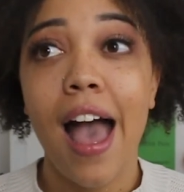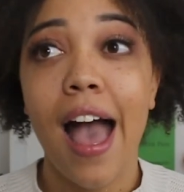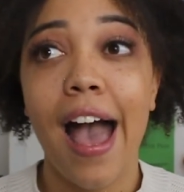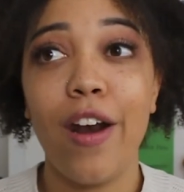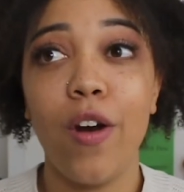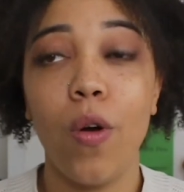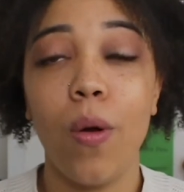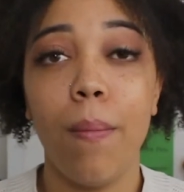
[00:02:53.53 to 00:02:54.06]

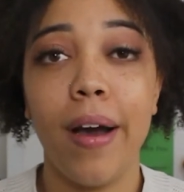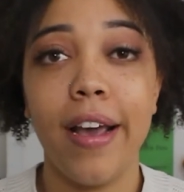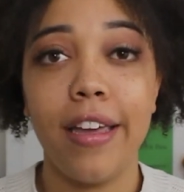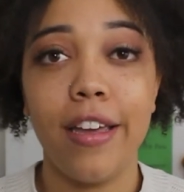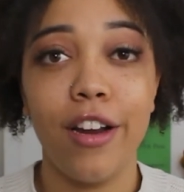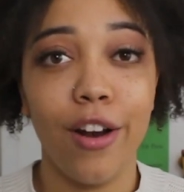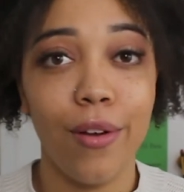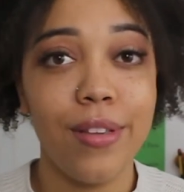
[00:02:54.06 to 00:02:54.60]
And
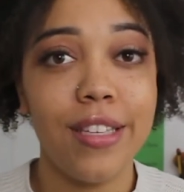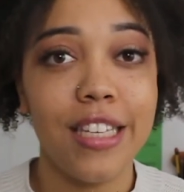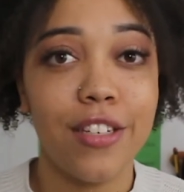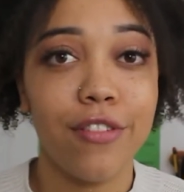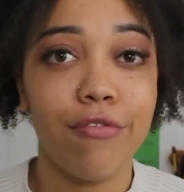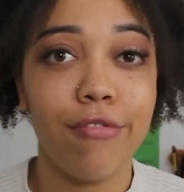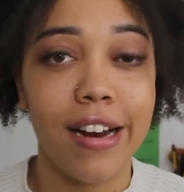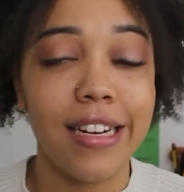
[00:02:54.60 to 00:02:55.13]
my closest
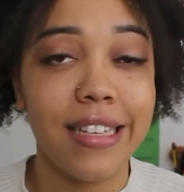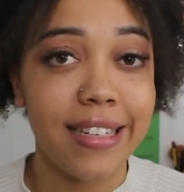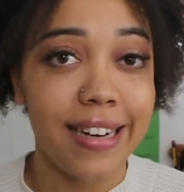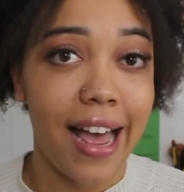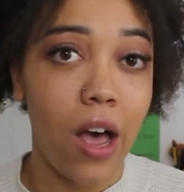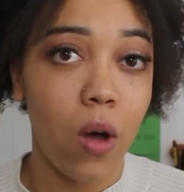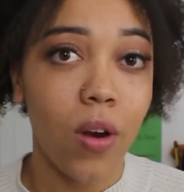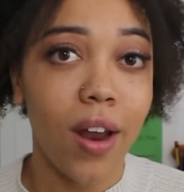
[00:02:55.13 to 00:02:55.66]
friends
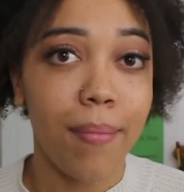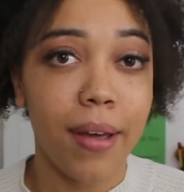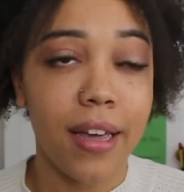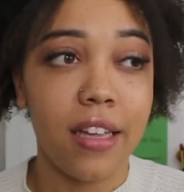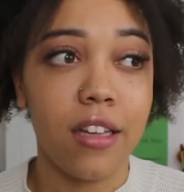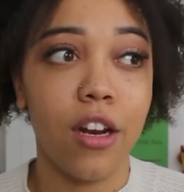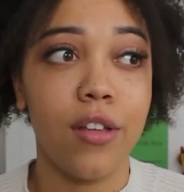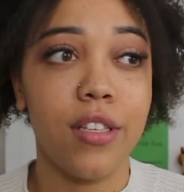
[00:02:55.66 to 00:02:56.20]
now, like
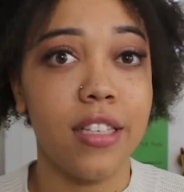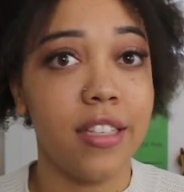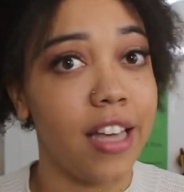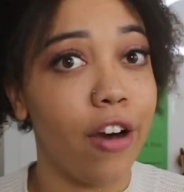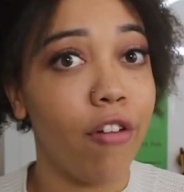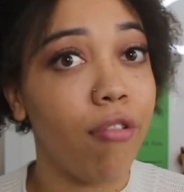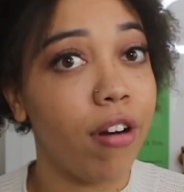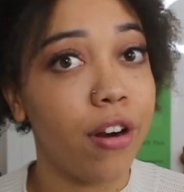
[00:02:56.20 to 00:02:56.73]
my closest
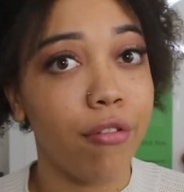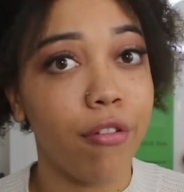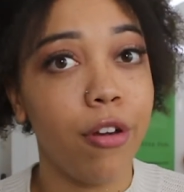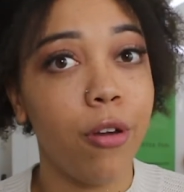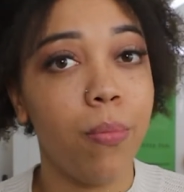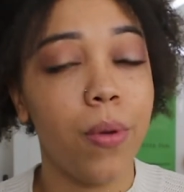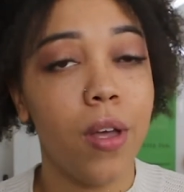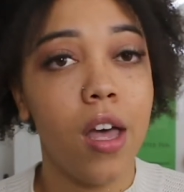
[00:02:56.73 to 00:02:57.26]
girlfriend
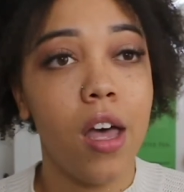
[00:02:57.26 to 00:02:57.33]
group,